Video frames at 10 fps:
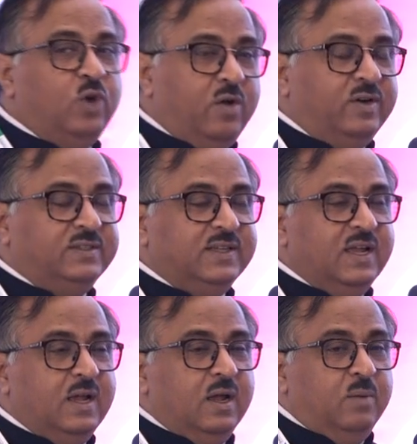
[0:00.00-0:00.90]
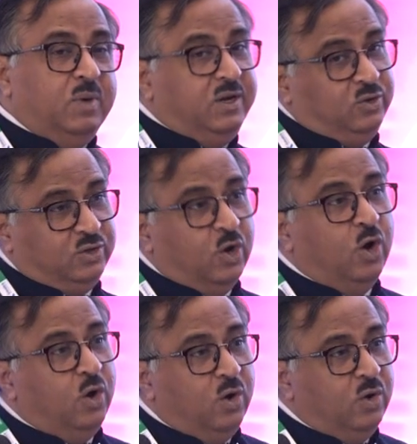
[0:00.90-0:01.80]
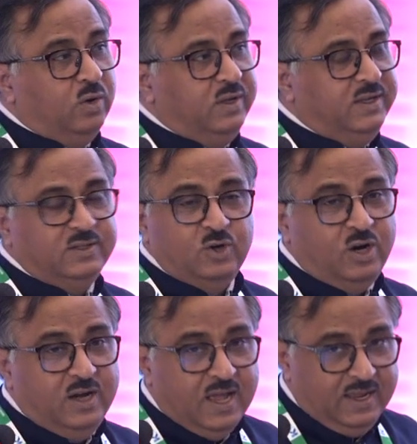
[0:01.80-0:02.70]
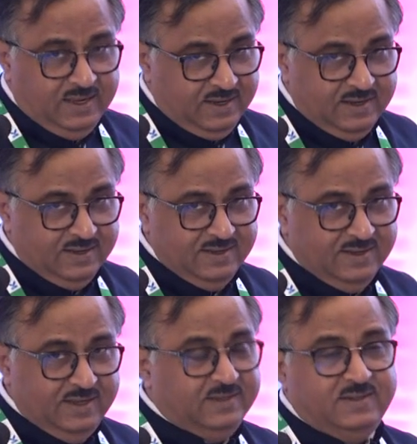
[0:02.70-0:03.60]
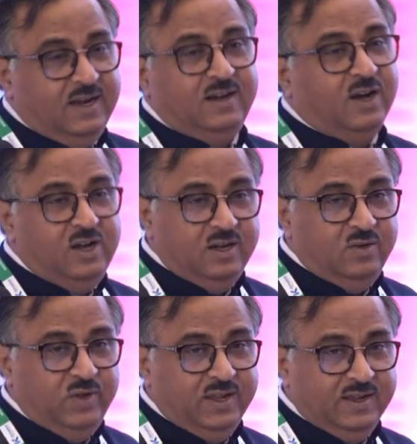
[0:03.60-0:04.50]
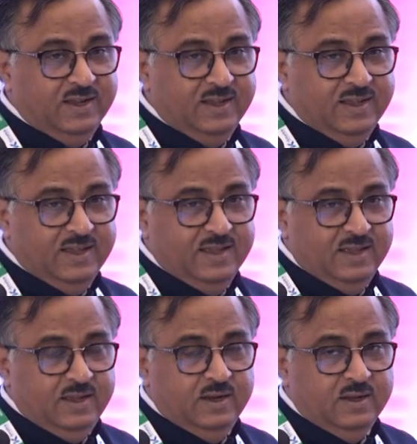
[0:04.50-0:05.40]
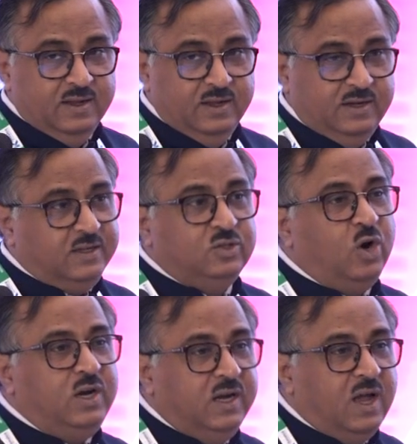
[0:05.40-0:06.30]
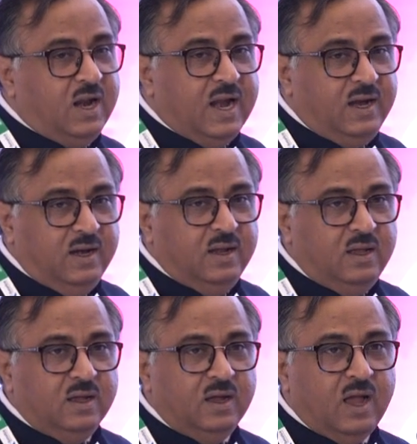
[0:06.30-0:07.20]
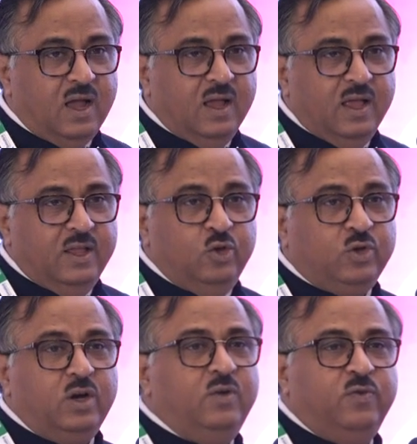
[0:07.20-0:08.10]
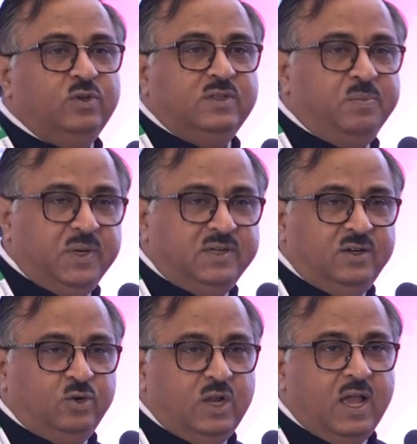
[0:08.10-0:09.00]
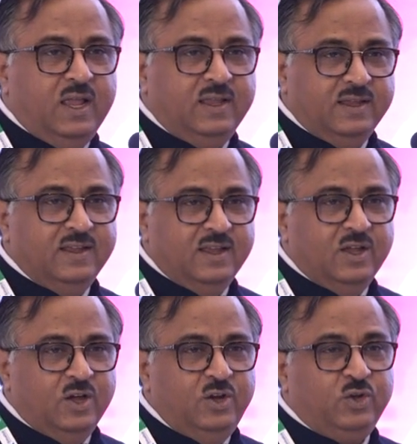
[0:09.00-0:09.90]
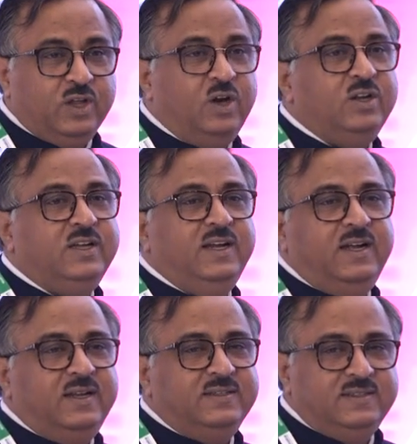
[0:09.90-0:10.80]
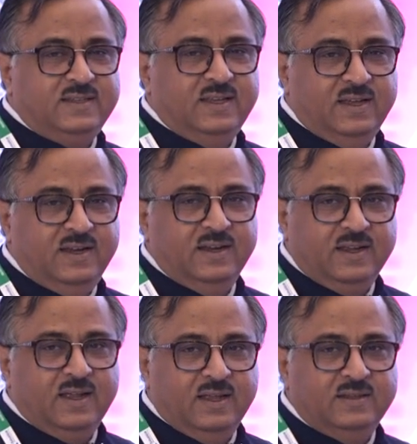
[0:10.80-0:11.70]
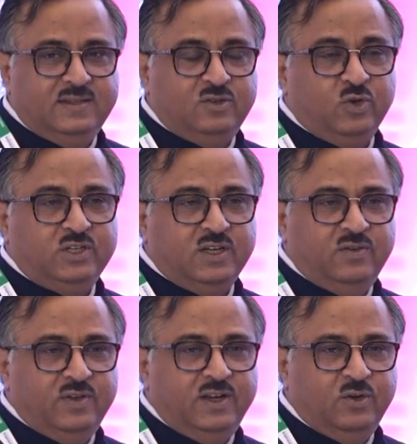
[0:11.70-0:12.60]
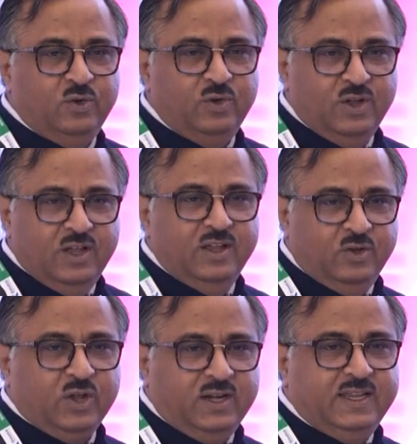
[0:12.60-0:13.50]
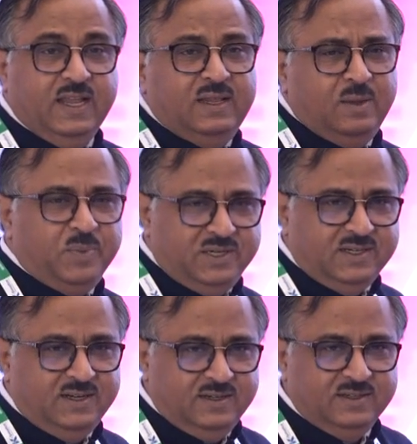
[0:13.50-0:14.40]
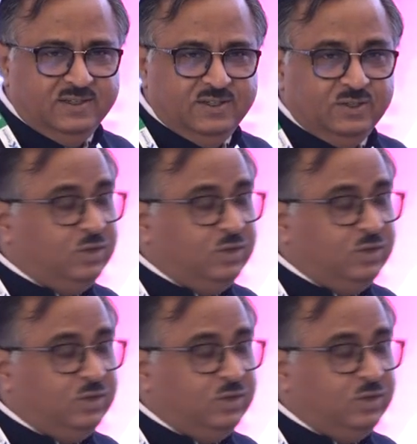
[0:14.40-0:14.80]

hours, but you say, oh, he is not dying, he is still continuing. It is not in our hand, no? You cannot force the patient to die, or you cannot create a situation where you can kill the patient. So